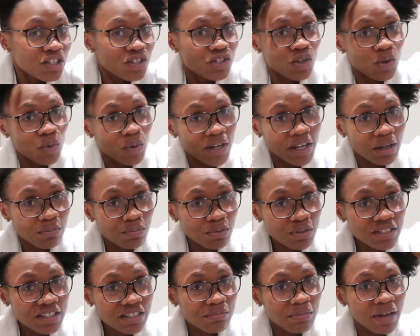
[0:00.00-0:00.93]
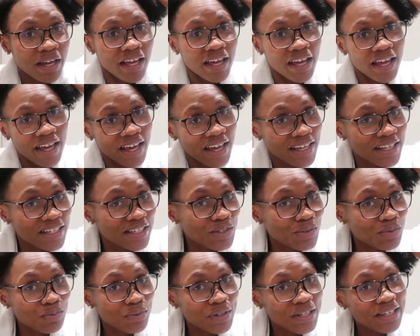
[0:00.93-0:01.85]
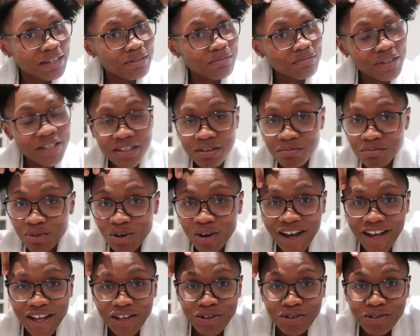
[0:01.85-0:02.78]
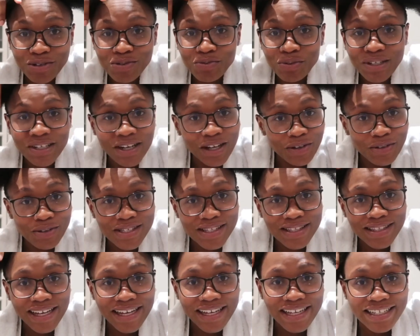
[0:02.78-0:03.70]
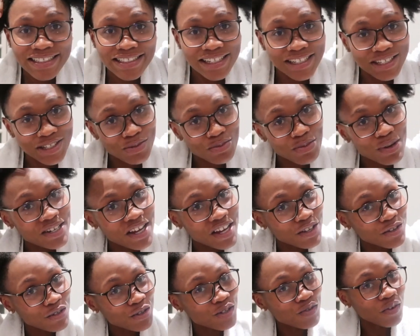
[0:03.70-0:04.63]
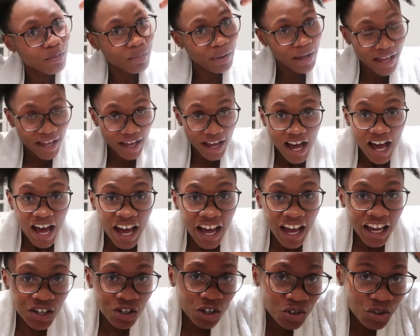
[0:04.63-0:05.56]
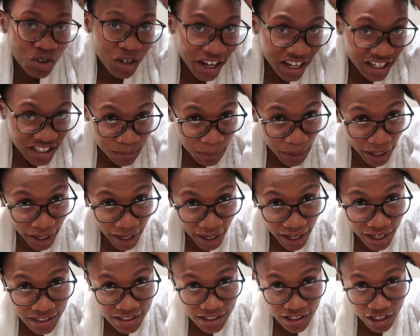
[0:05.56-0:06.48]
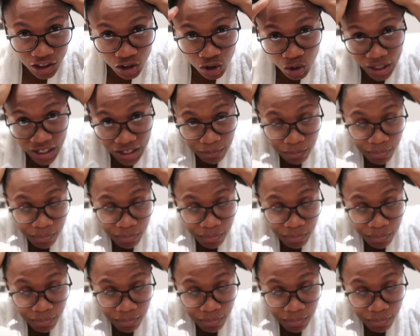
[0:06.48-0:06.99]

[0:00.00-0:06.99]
So what I put in my hair is really minimal. What I use in the kitchen is what I use for my hair. I told you guys my hair is naturally